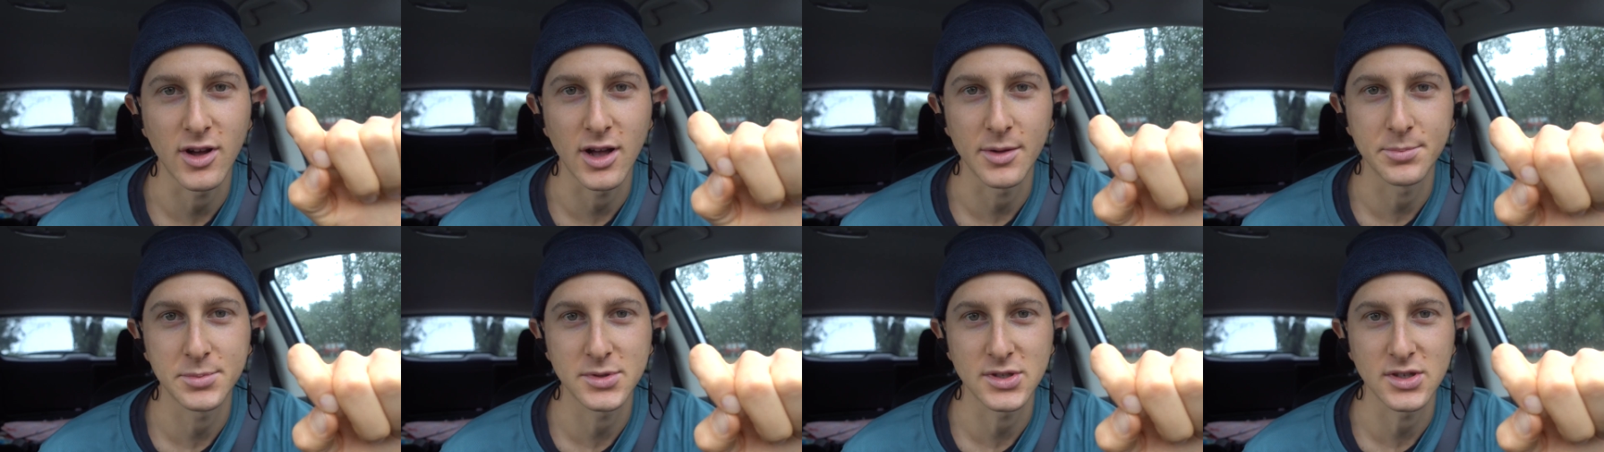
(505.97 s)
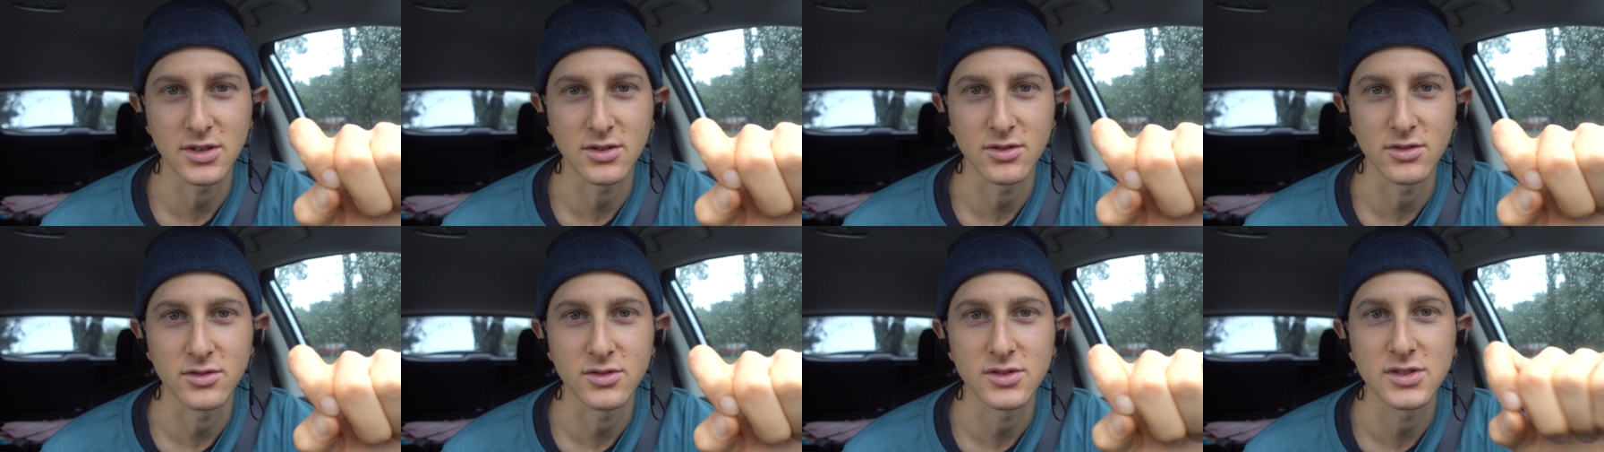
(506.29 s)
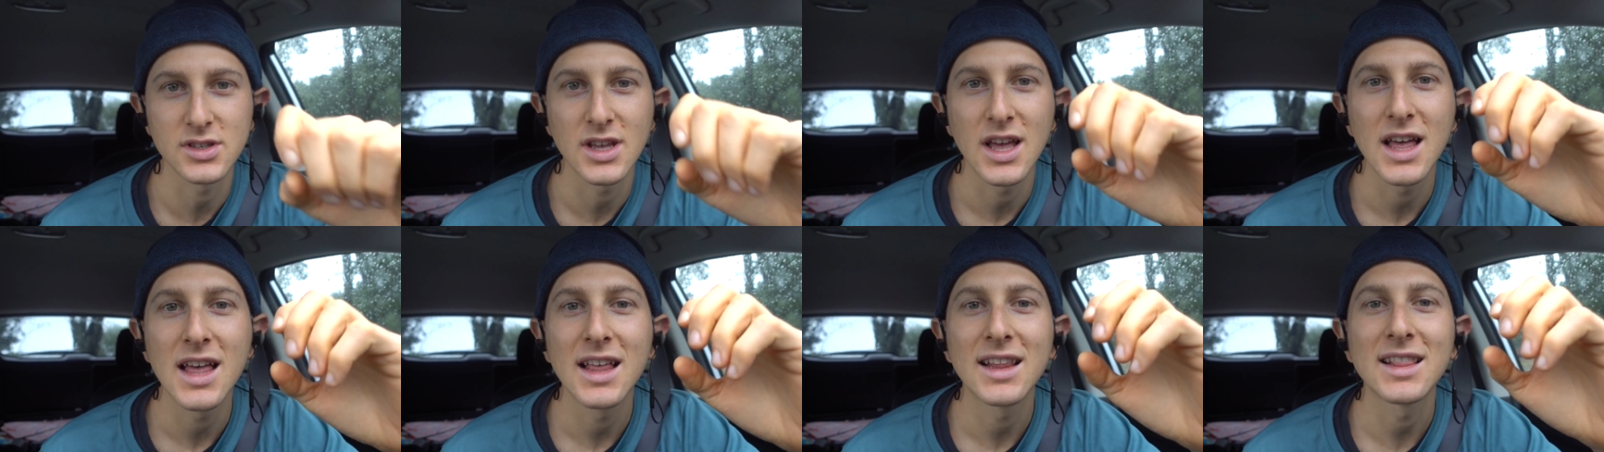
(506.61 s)

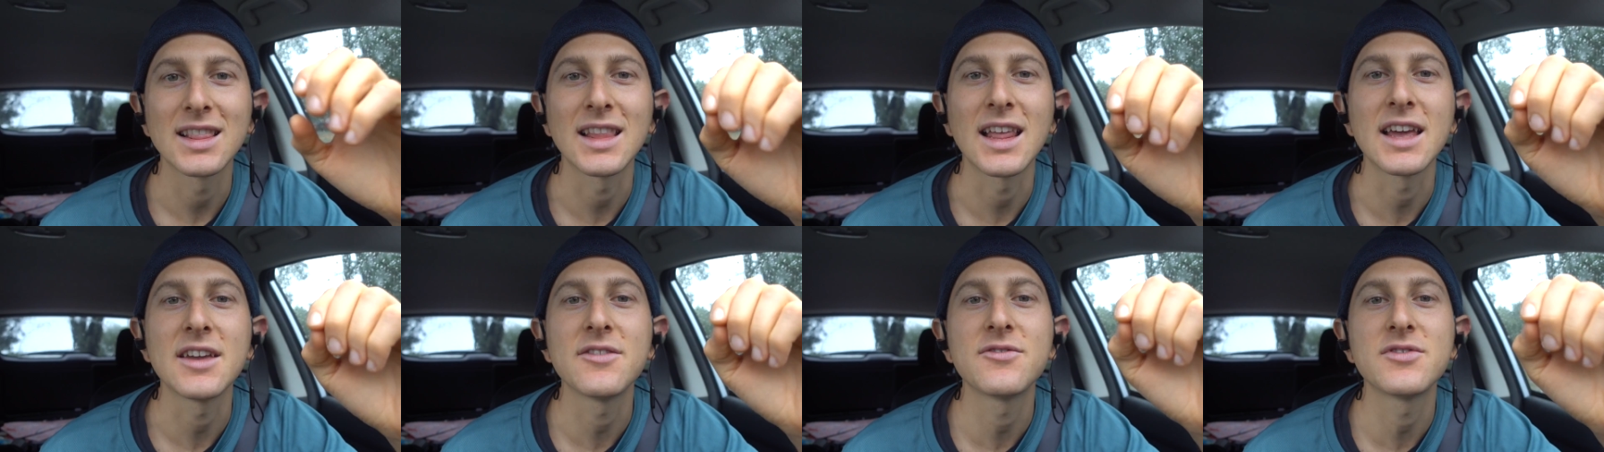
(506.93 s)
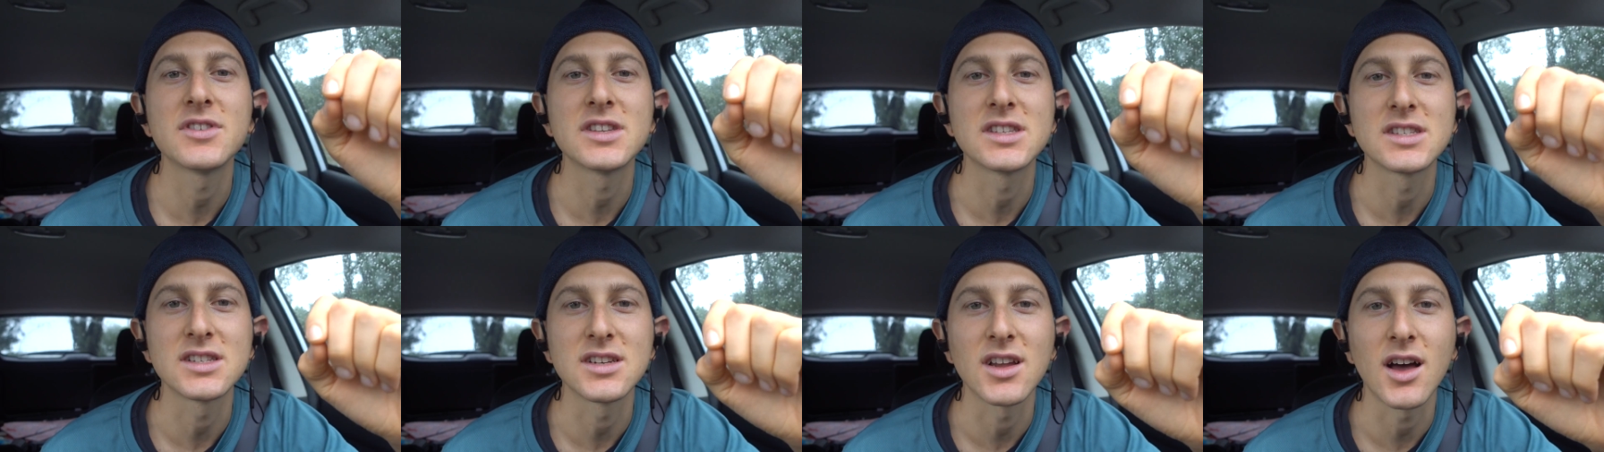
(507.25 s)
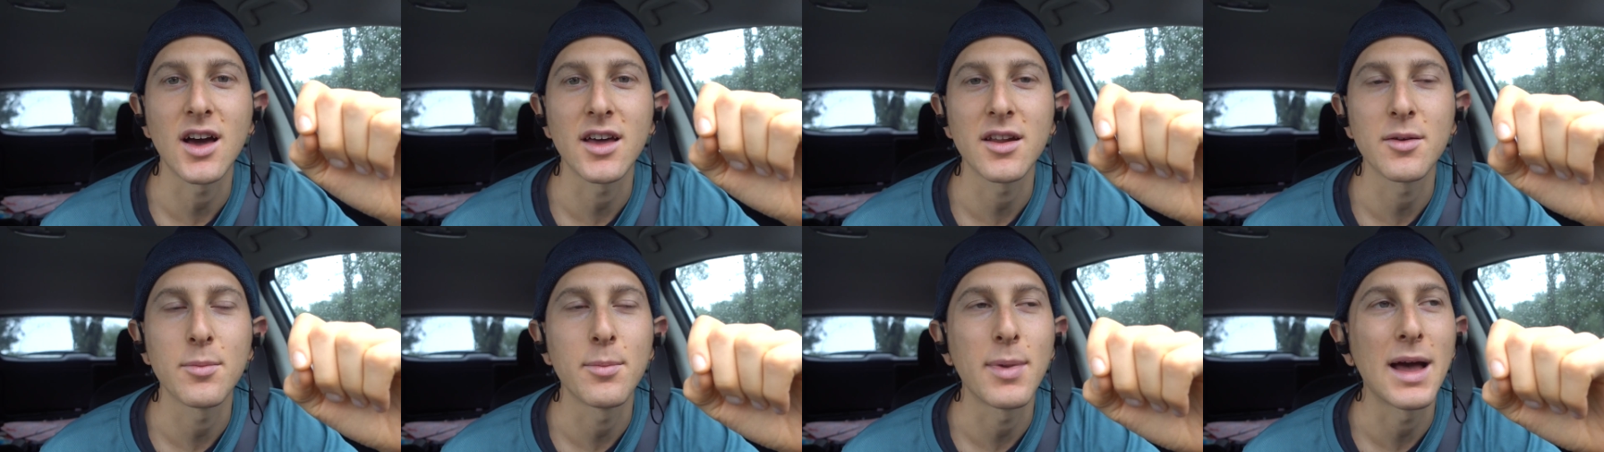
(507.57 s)
obstacles. Life is
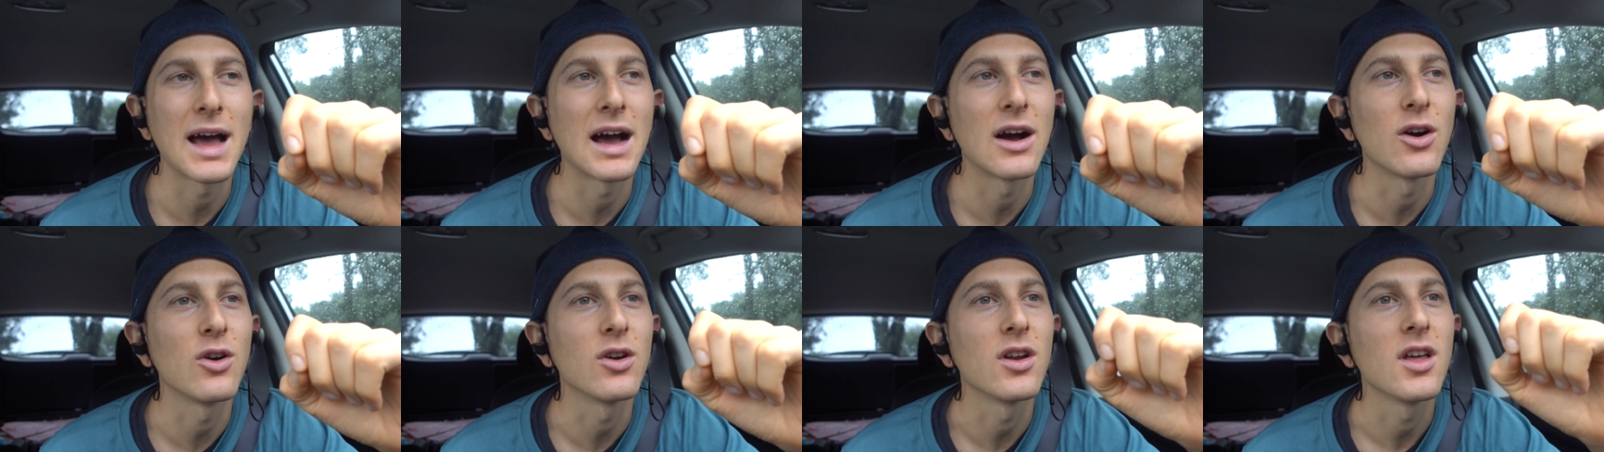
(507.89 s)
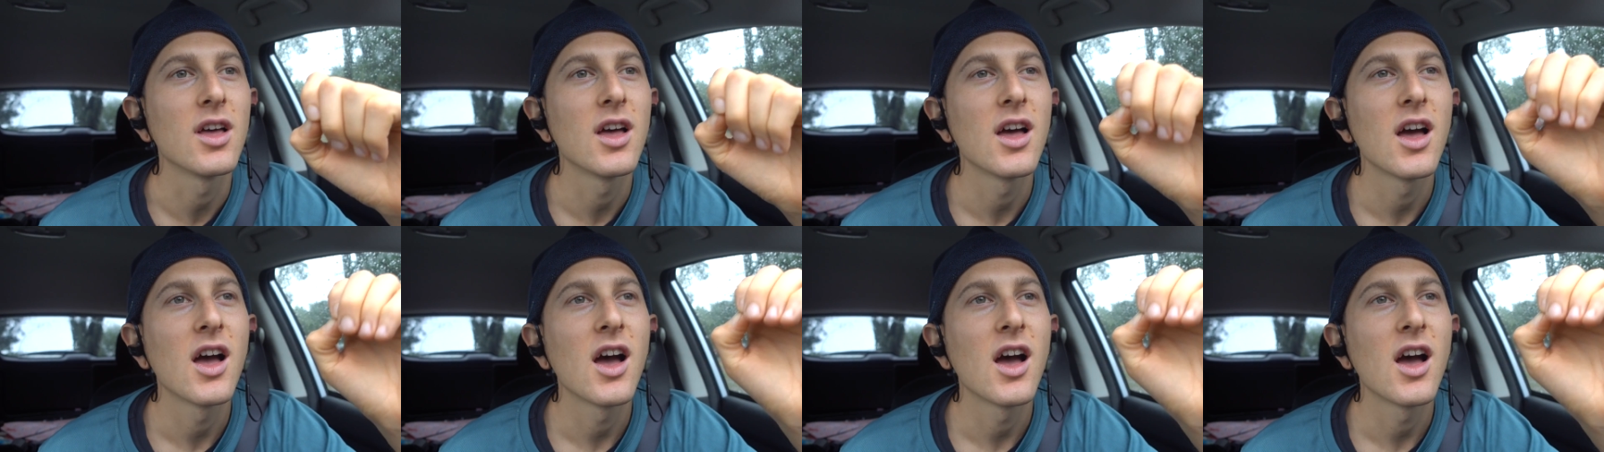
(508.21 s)
not about